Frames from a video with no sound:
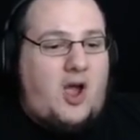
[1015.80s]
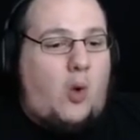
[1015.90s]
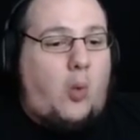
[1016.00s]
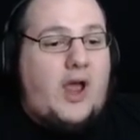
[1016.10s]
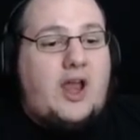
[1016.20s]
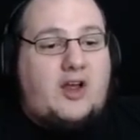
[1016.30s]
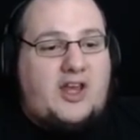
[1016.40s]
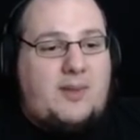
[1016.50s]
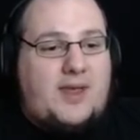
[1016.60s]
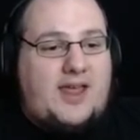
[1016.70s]
Why are you
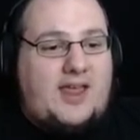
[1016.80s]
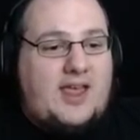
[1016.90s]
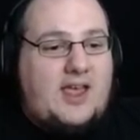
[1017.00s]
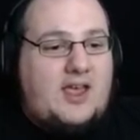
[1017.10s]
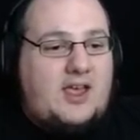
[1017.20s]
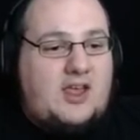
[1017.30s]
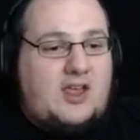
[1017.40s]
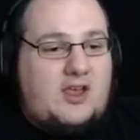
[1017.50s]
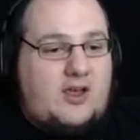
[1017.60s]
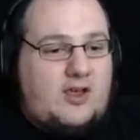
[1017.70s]
looking at me?
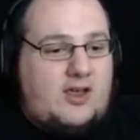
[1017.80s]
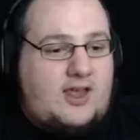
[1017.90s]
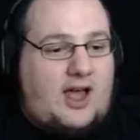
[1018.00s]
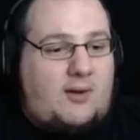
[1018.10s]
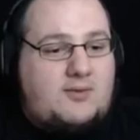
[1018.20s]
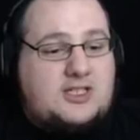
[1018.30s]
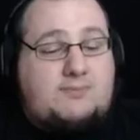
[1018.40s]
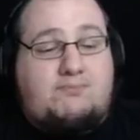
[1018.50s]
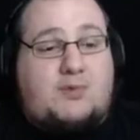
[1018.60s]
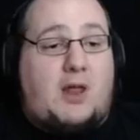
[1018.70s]
Yeah, I'm
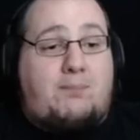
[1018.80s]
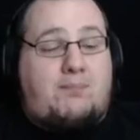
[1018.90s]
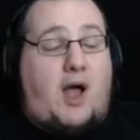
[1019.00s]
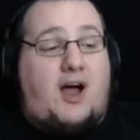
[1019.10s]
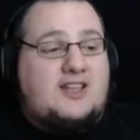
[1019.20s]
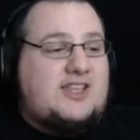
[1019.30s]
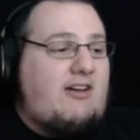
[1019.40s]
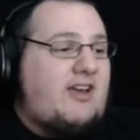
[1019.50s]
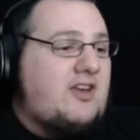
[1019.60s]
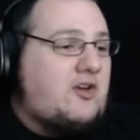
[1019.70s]
just gonna pass
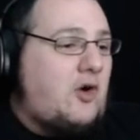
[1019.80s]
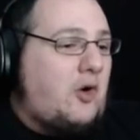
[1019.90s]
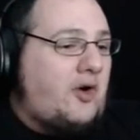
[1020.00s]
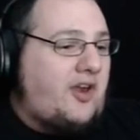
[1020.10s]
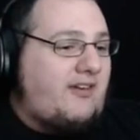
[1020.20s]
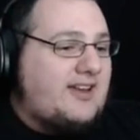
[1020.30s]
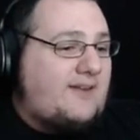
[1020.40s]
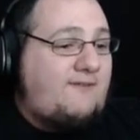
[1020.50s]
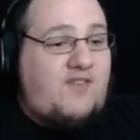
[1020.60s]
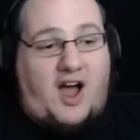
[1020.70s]
out in the corner,
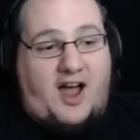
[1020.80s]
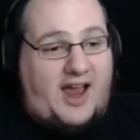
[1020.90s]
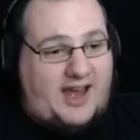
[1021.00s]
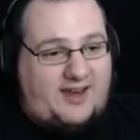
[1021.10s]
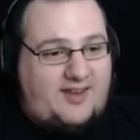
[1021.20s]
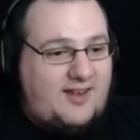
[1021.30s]
it's fine.